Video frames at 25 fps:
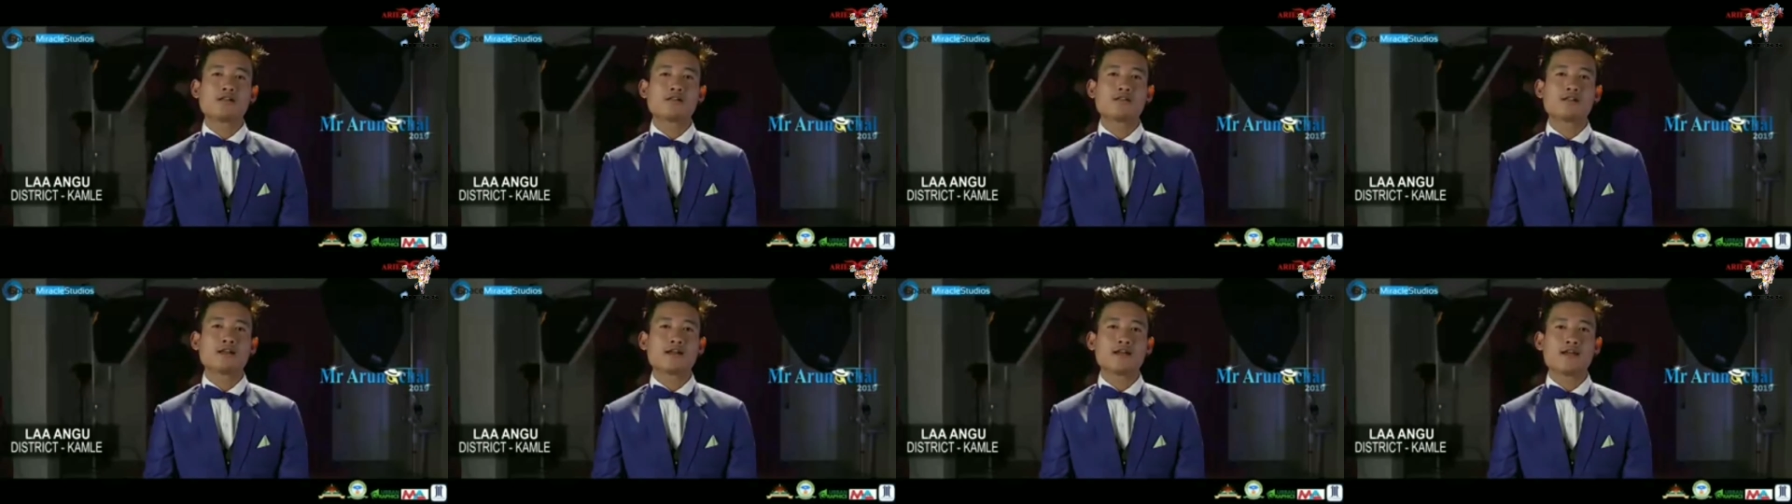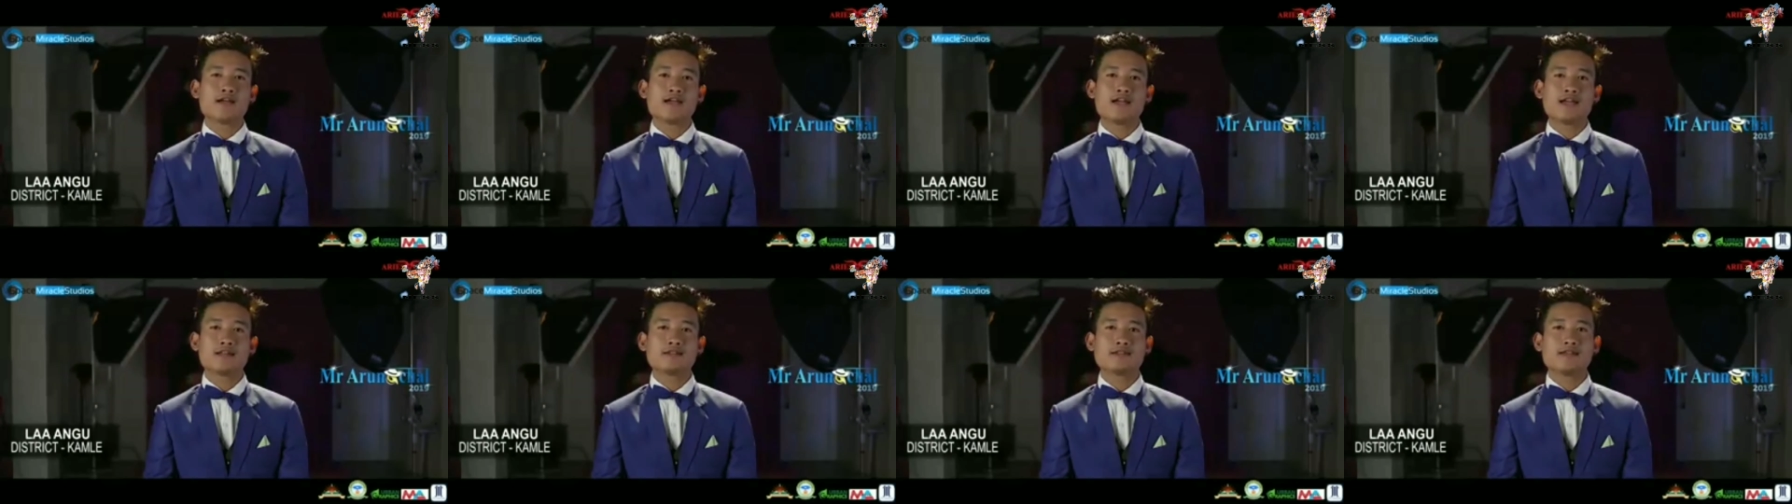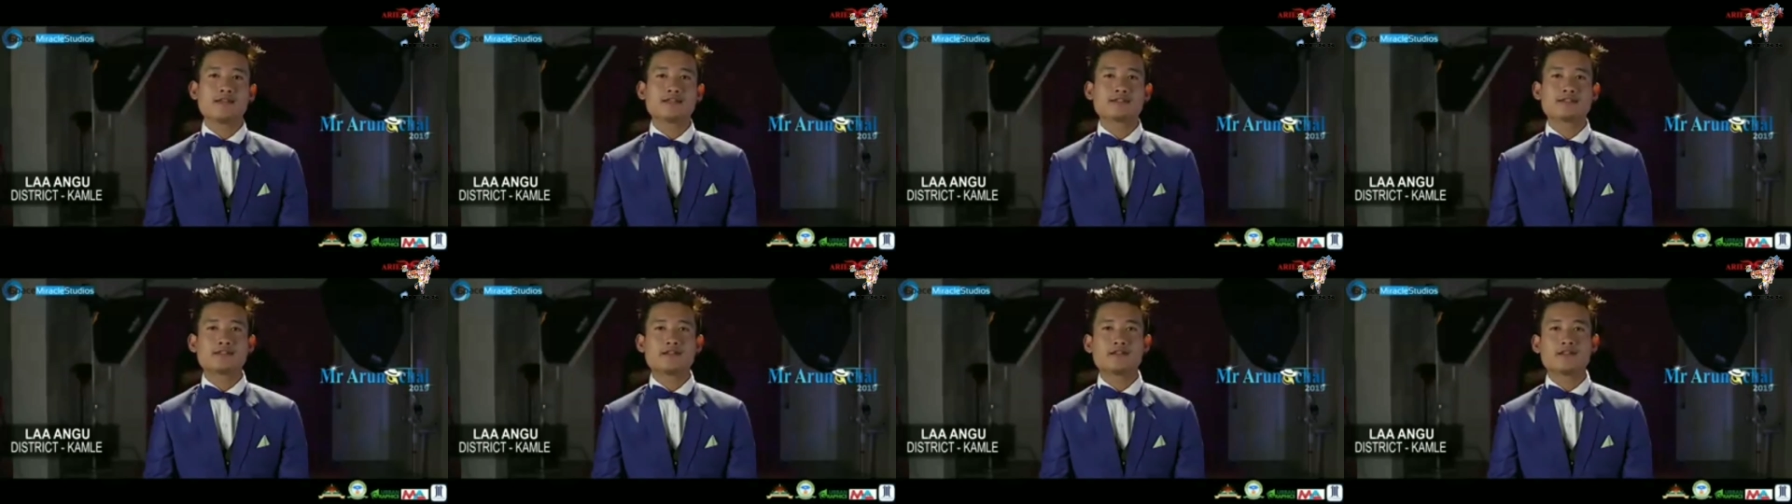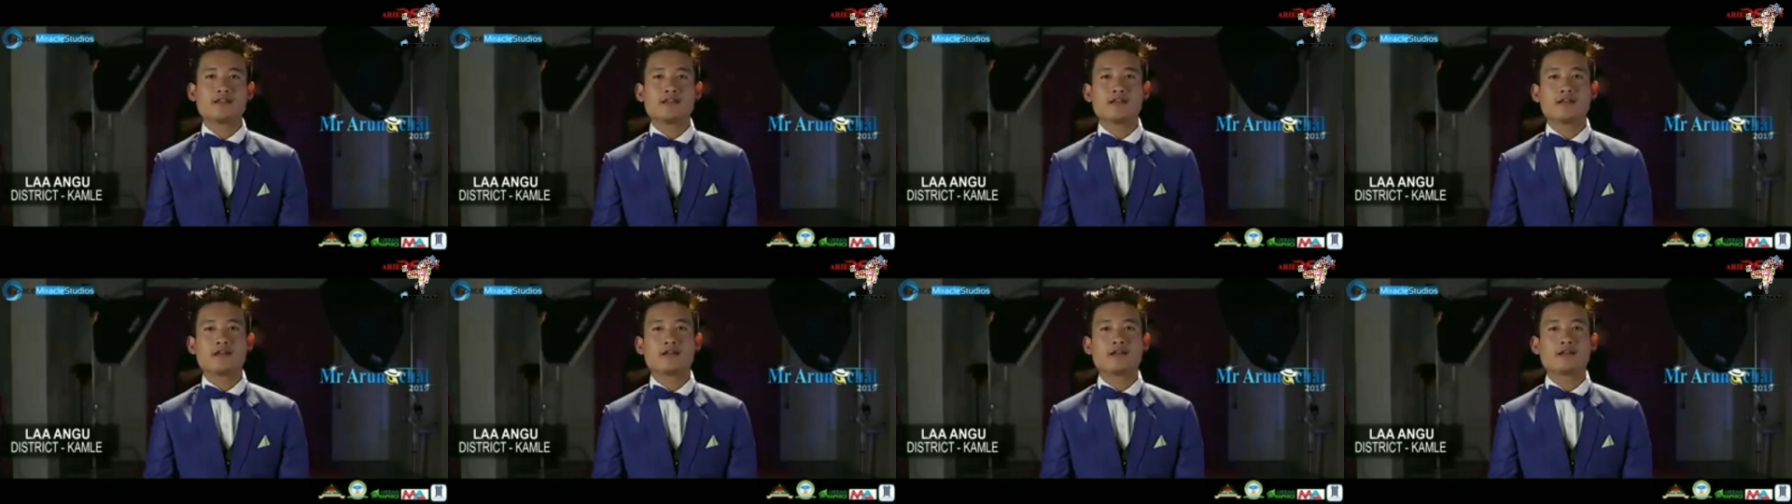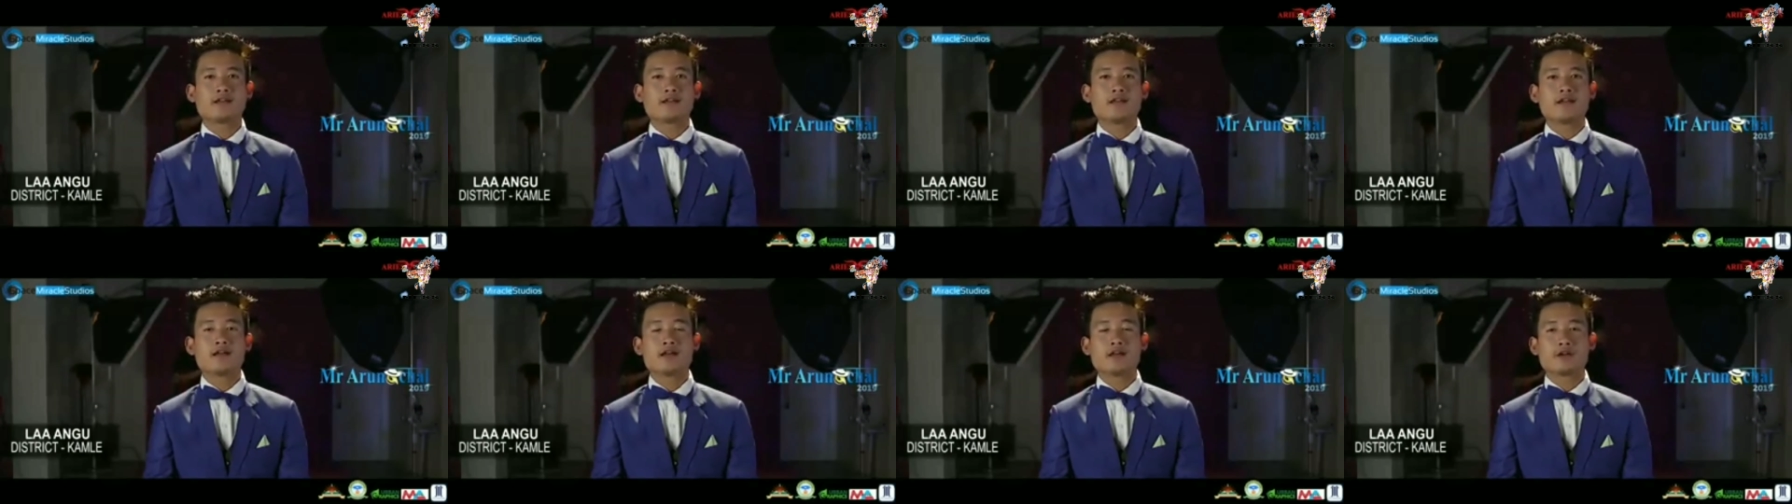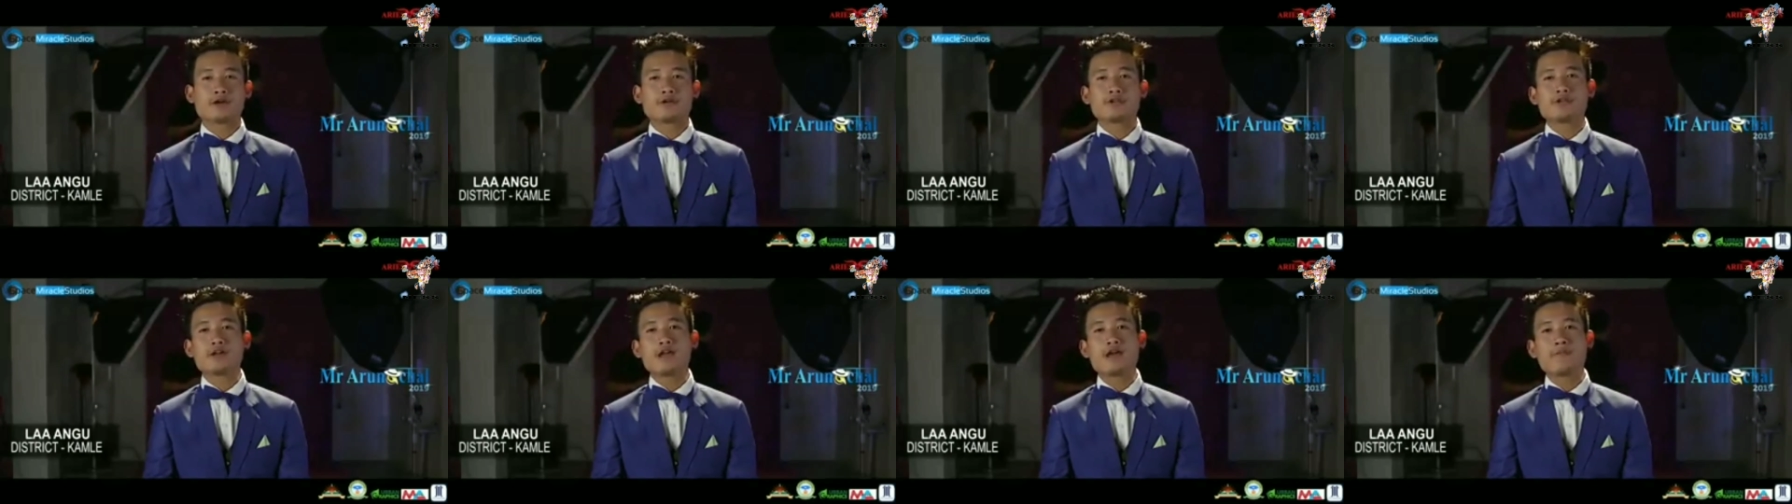goal and destiny.
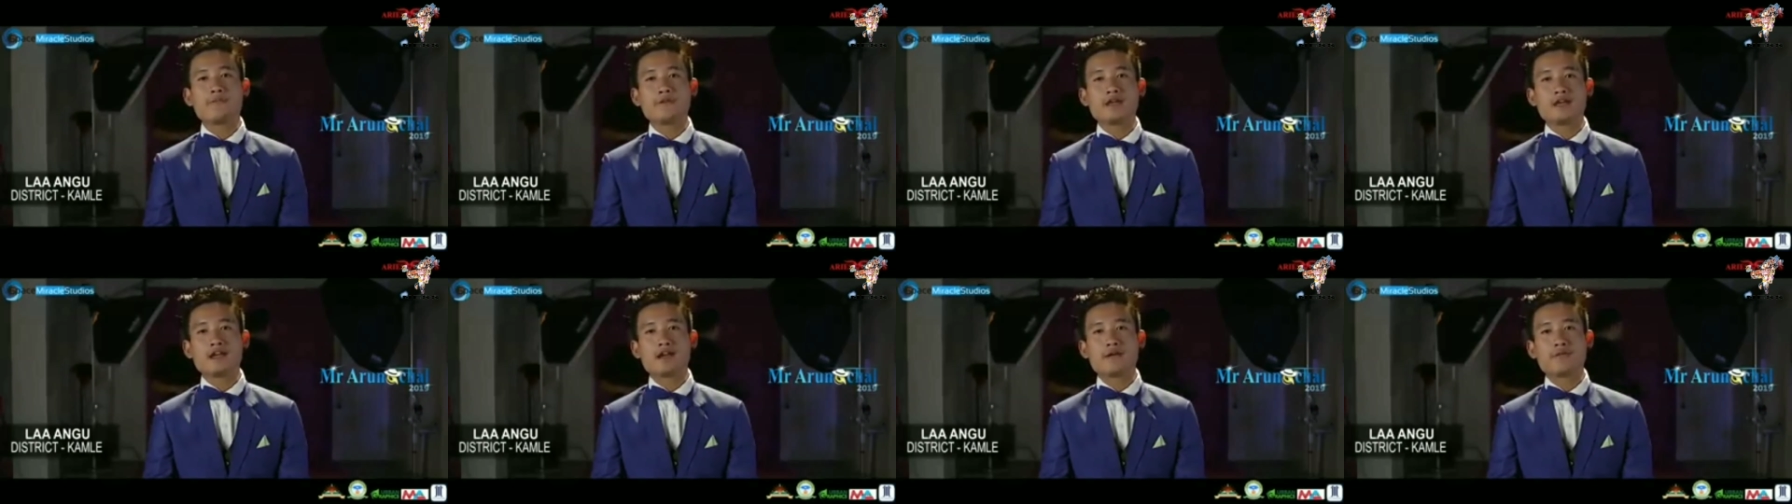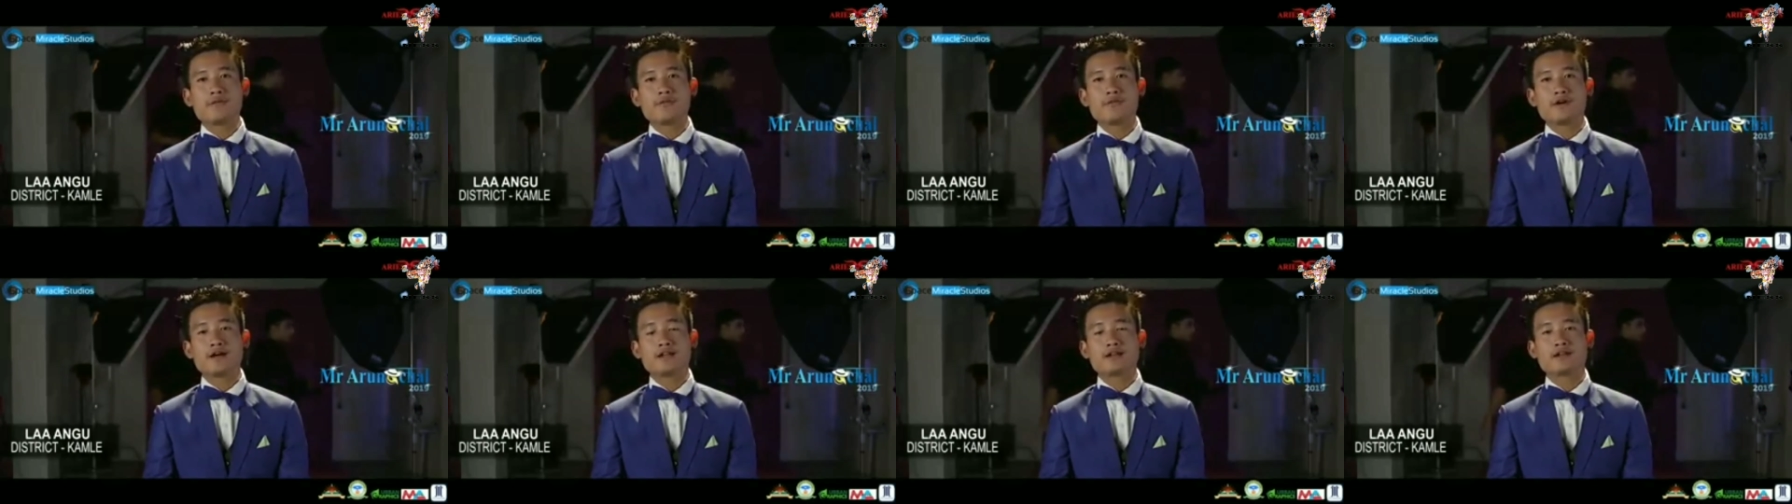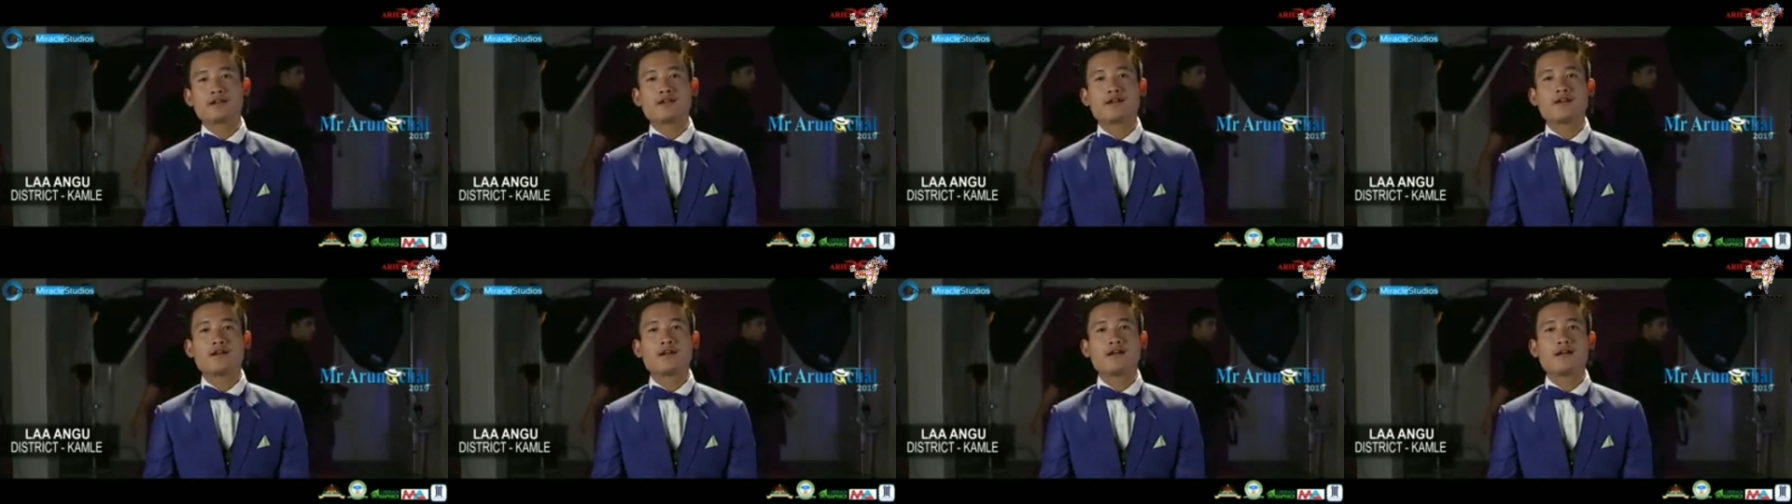Good evening everyone.